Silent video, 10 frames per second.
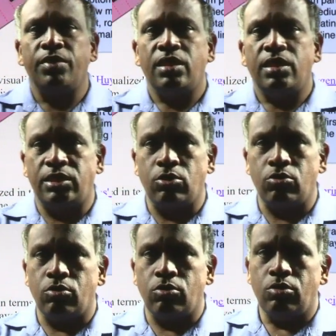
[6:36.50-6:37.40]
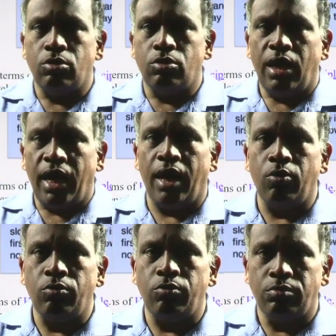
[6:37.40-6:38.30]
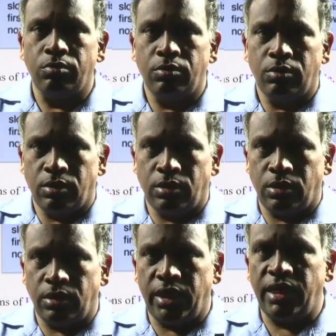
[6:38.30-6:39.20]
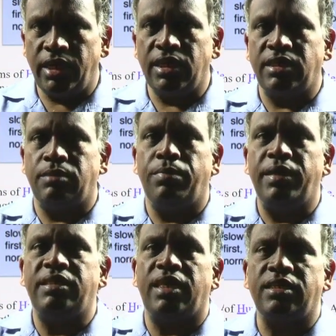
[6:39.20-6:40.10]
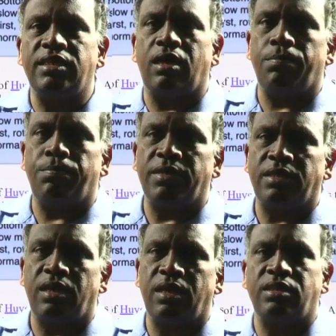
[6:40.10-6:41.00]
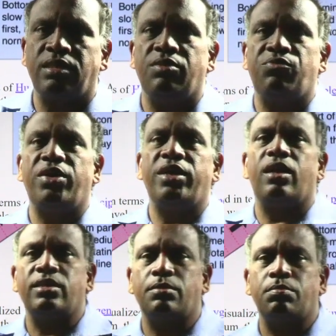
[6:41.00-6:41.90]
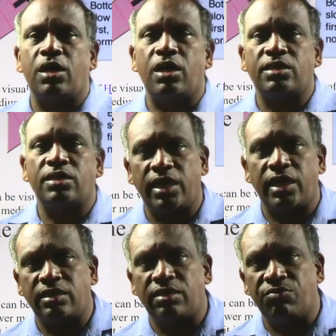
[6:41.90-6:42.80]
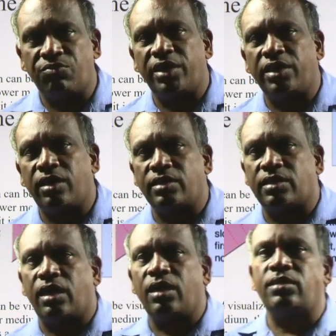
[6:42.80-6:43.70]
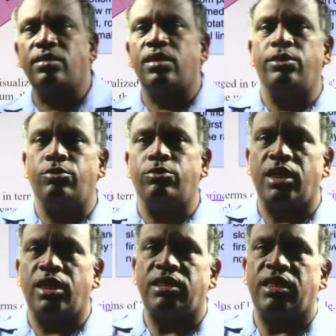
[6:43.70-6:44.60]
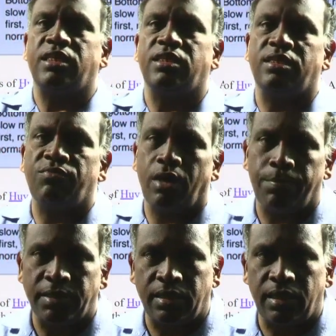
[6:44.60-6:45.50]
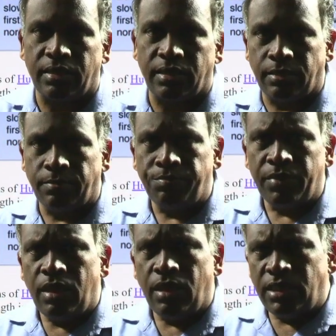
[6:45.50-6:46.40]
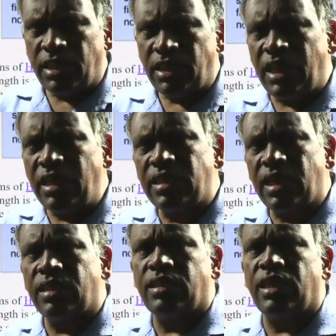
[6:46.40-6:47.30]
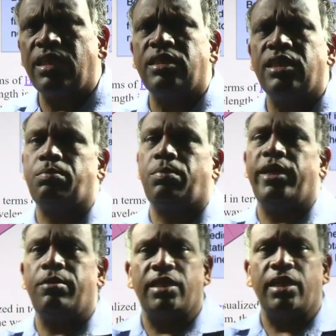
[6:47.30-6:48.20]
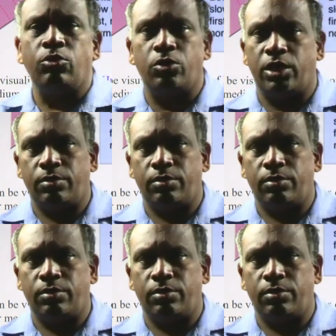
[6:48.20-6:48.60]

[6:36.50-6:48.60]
so have, there is a big size corpusculars, different colors, small size, different colors. Colors are due to the sizes of corpusculars. See, these are the things explained by the Newton.